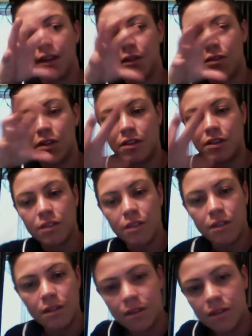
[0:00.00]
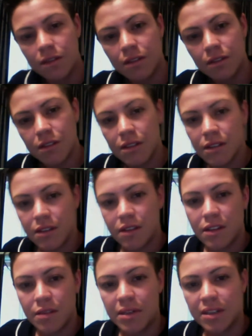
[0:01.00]
one sole
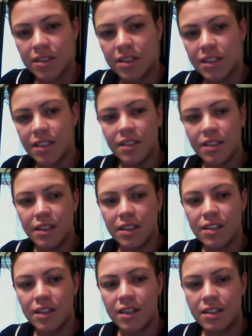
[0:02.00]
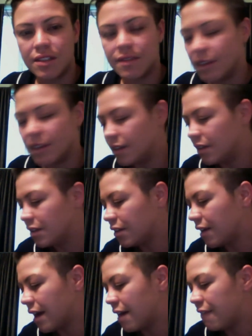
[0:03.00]
person in charge of the
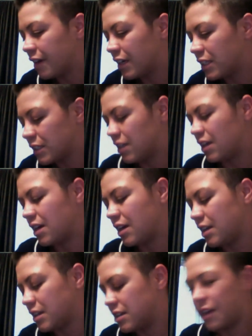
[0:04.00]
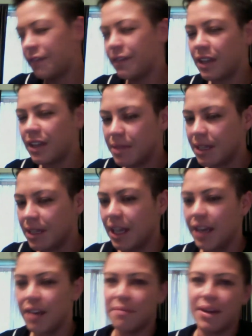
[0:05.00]
graphics. And it's definitely going to be
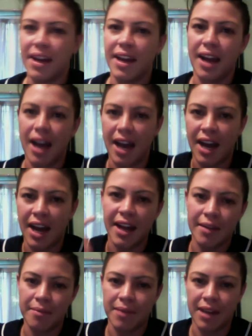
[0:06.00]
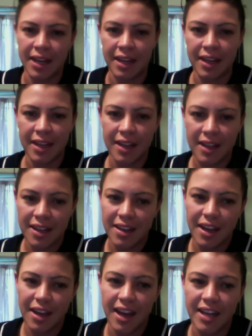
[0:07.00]
like my eye and my
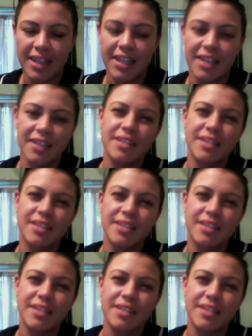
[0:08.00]
ideas. The